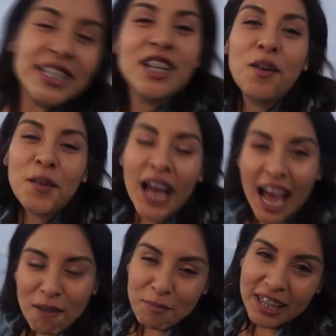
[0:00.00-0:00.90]
so
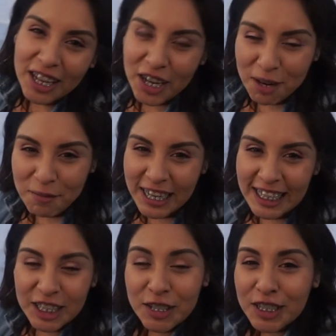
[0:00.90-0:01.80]
happy that you are coming
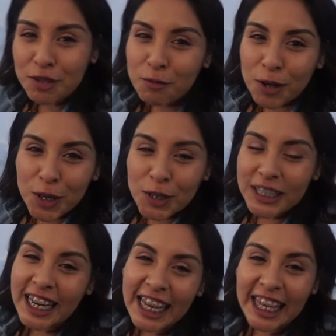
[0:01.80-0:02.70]
into this world
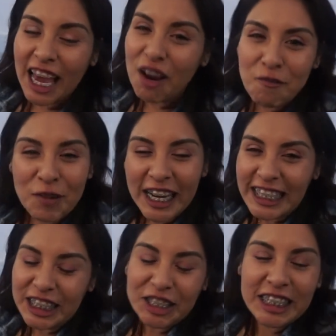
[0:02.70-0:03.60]
and I can't wait
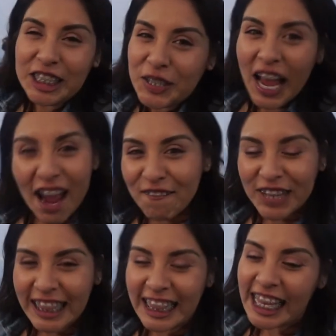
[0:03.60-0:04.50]
to teach you
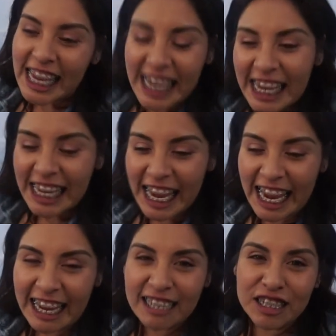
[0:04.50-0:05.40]
everything
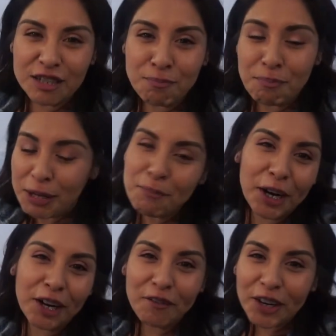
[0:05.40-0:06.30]
and just be
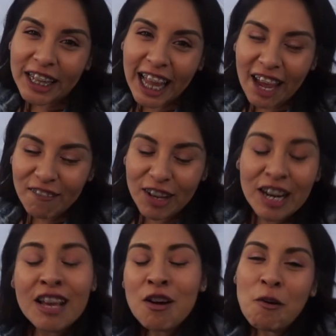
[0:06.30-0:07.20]
part of your life and
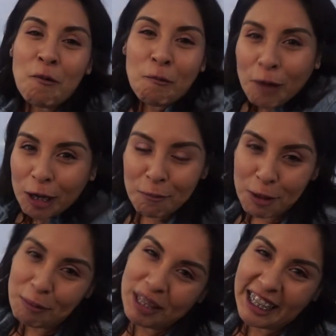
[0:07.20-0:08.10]
welcome
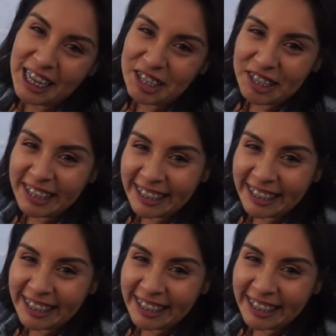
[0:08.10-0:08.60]
baby Elijah.